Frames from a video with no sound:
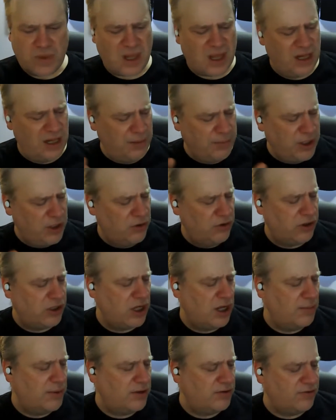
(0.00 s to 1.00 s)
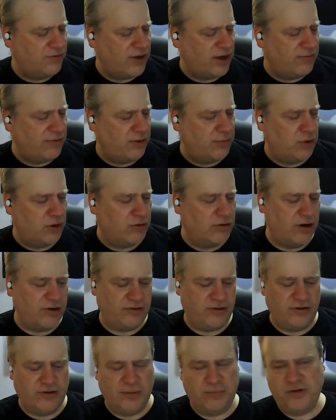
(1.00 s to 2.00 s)
let me know in the comments if you have any more
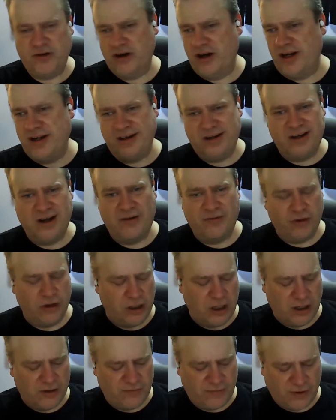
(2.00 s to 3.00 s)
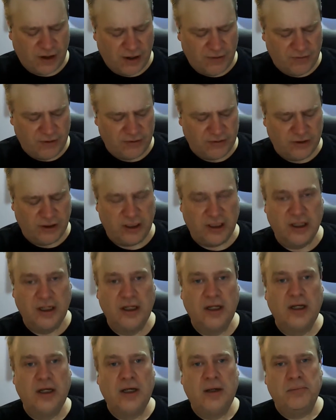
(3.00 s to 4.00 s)
questions. I'm sure I didn't cover enough. Obviously,
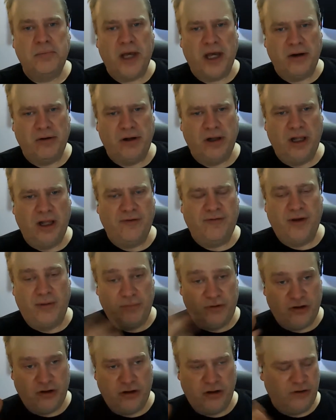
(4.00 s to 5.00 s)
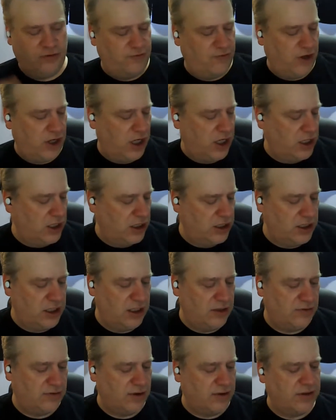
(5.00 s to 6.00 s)
battery life I'm sure is fine on
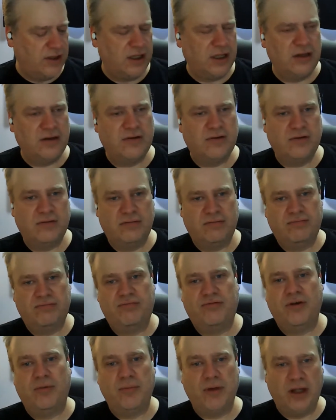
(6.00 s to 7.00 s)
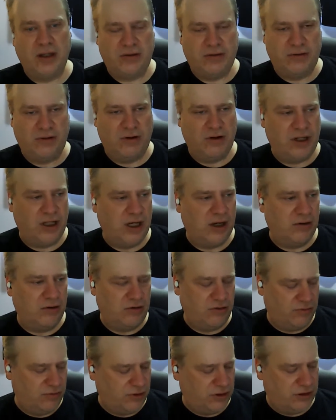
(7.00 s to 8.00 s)
these. I think it's something like 30
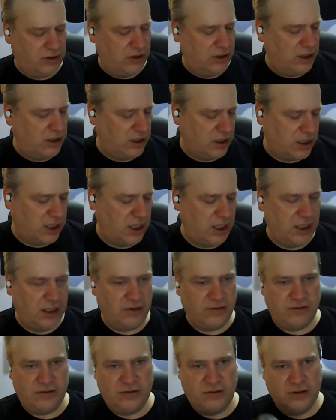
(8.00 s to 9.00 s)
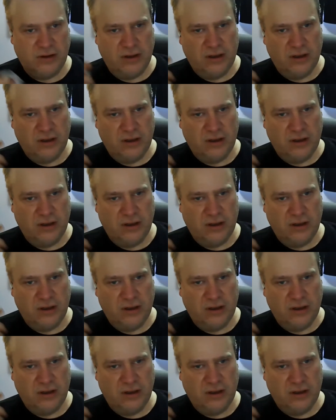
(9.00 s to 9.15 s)
hours in the case.